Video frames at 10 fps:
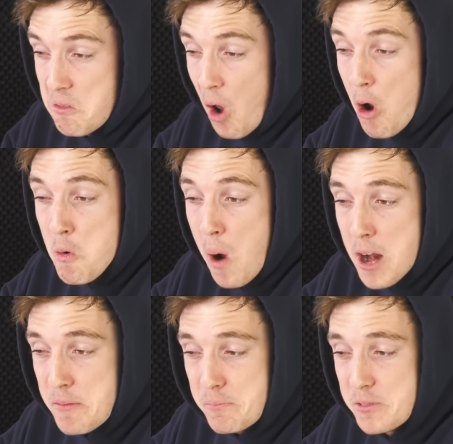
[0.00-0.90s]
No
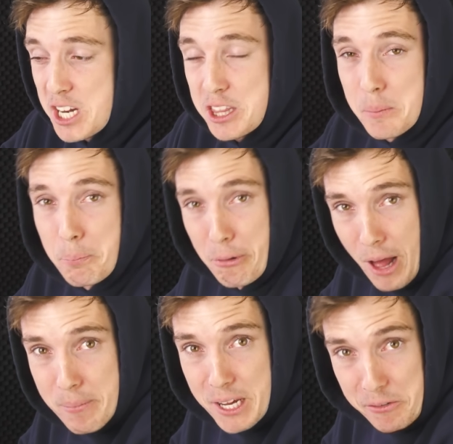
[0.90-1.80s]
one did the
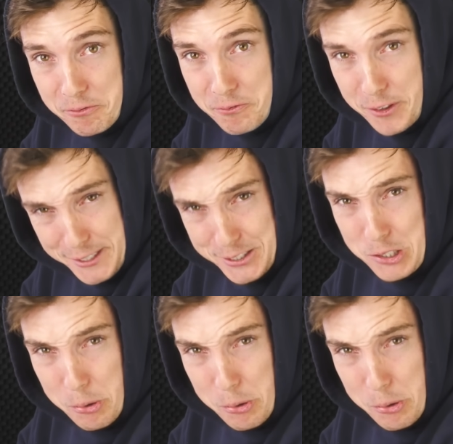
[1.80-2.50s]
plumbing for this